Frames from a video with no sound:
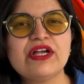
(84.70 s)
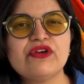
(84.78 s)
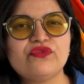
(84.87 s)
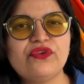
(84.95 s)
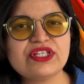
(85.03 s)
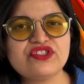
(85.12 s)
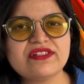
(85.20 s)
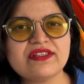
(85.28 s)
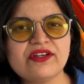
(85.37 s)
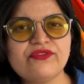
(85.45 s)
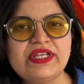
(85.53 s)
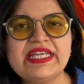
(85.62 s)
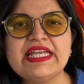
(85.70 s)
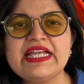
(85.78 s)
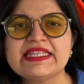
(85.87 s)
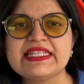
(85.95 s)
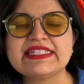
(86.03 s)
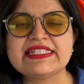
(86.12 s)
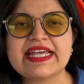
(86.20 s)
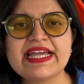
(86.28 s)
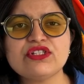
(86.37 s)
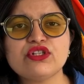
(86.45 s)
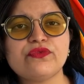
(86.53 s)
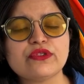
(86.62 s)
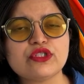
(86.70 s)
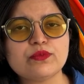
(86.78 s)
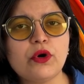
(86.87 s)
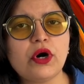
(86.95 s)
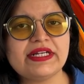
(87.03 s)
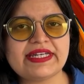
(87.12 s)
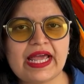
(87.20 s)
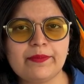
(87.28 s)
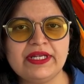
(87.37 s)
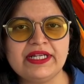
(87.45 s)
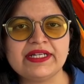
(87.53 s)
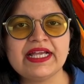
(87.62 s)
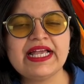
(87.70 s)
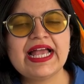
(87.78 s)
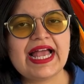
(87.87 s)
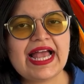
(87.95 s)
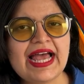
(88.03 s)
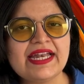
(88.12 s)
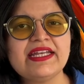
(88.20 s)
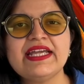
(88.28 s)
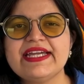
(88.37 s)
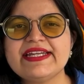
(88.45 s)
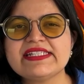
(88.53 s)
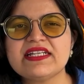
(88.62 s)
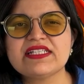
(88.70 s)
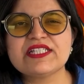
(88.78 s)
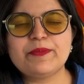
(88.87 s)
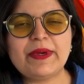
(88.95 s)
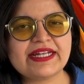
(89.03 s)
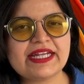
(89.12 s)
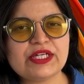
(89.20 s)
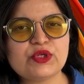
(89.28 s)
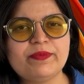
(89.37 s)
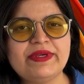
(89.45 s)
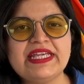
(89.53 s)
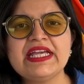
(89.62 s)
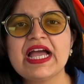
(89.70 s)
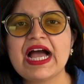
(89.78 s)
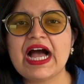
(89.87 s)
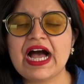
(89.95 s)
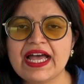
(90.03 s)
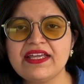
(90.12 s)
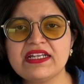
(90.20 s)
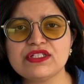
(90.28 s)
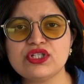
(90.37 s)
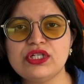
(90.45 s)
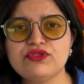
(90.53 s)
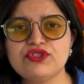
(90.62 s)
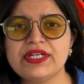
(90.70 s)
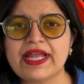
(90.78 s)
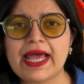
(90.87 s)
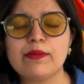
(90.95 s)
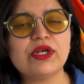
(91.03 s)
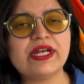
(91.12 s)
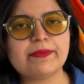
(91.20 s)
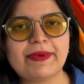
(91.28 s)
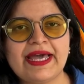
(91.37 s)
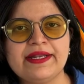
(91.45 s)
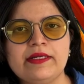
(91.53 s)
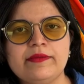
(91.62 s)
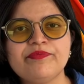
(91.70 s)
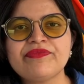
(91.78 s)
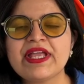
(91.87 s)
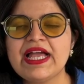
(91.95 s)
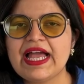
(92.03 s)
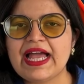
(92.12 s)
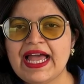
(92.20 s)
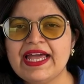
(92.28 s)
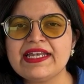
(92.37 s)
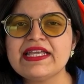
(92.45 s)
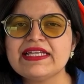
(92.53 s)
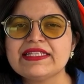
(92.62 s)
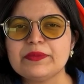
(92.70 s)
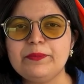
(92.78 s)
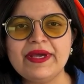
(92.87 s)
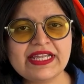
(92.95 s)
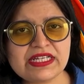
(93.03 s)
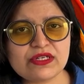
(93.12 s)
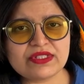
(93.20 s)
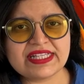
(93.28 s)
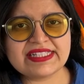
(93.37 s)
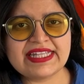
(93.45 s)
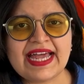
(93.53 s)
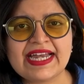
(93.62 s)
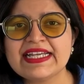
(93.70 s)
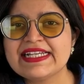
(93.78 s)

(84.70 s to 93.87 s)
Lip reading: which is roughly the size of a small tablet, and it is expected to be high-resolution AMOLED panel. And the big news is that